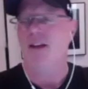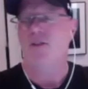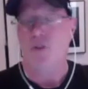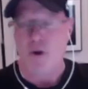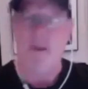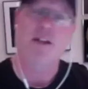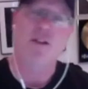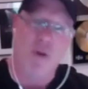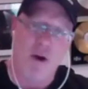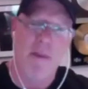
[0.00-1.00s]
tour manager,
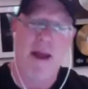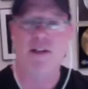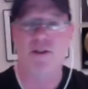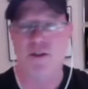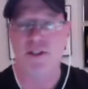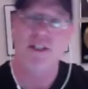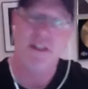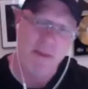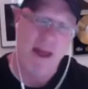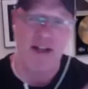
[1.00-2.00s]
road manager,
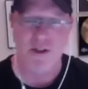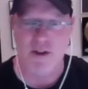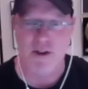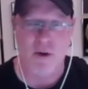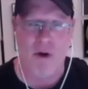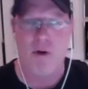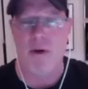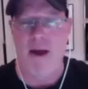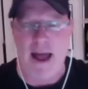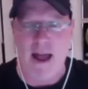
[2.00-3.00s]
assistant manager,
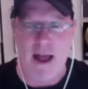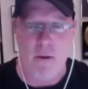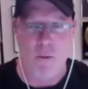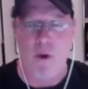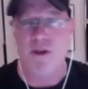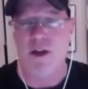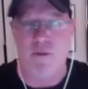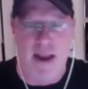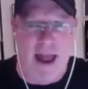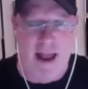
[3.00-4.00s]
wears
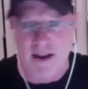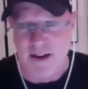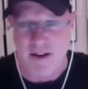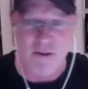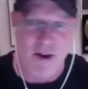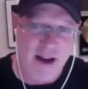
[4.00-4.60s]
every hat, right?